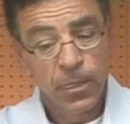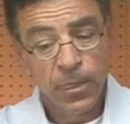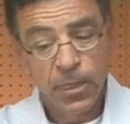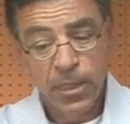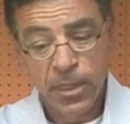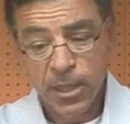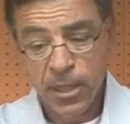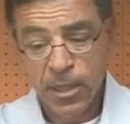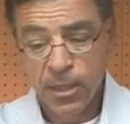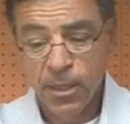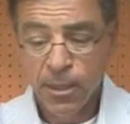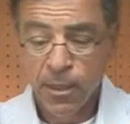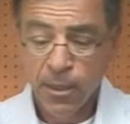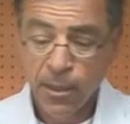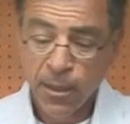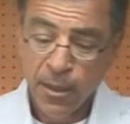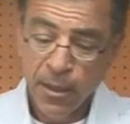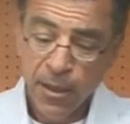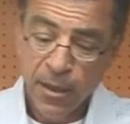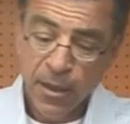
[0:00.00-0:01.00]
The
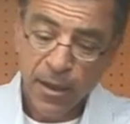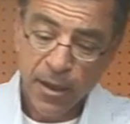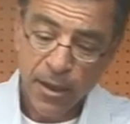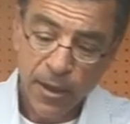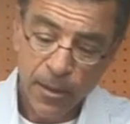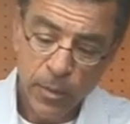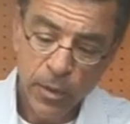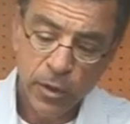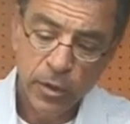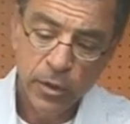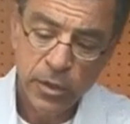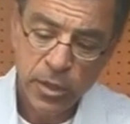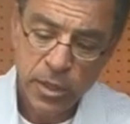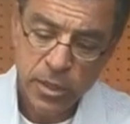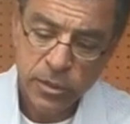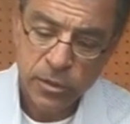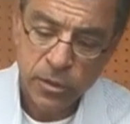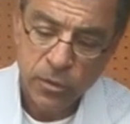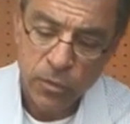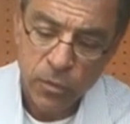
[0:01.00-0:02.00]

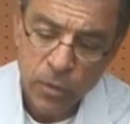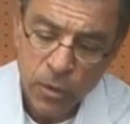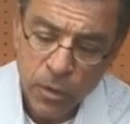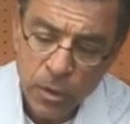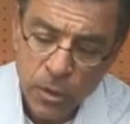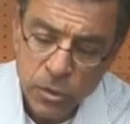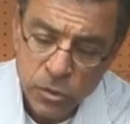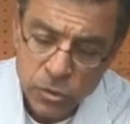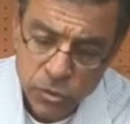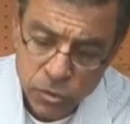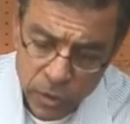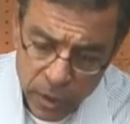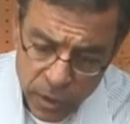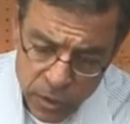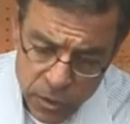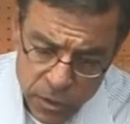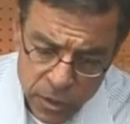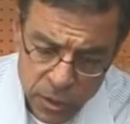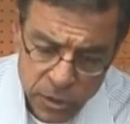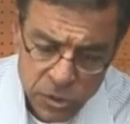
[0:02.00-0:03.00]
ability to
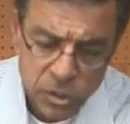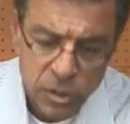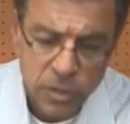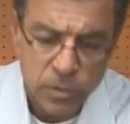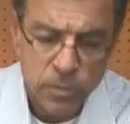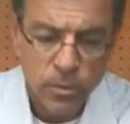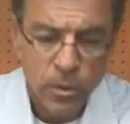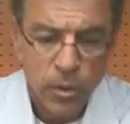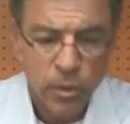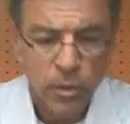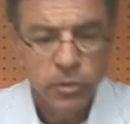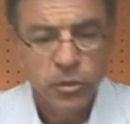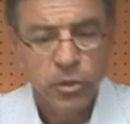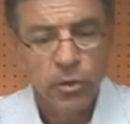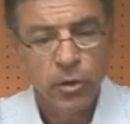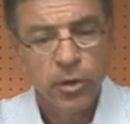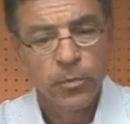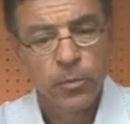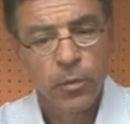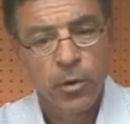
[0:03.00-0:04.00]
transition
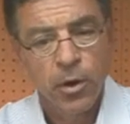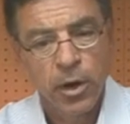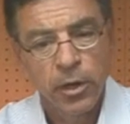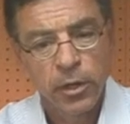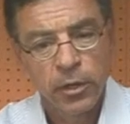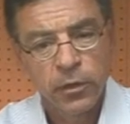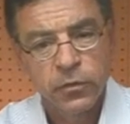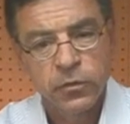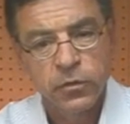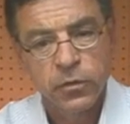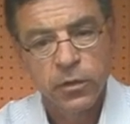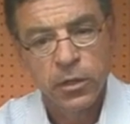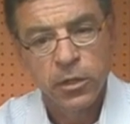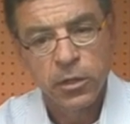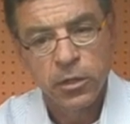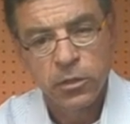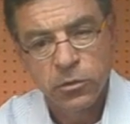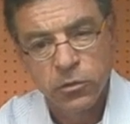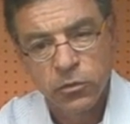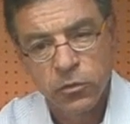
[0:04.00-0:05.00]
military products
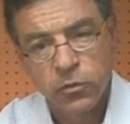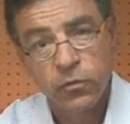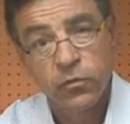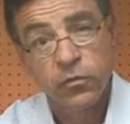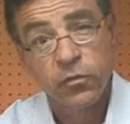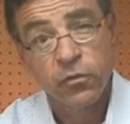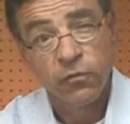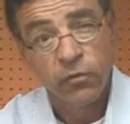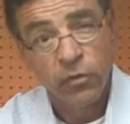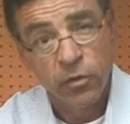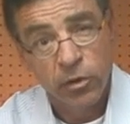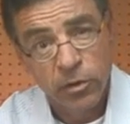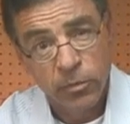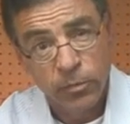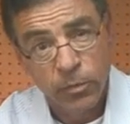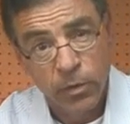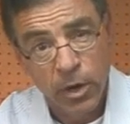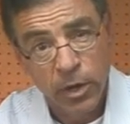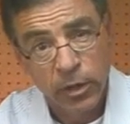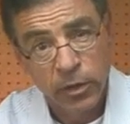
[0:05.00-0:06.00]
into civilian
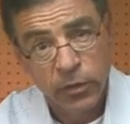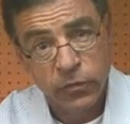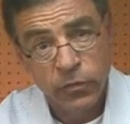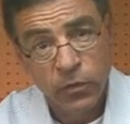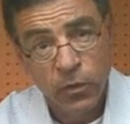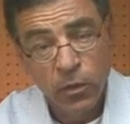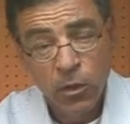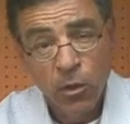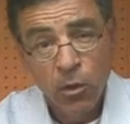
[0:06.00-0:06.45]
products.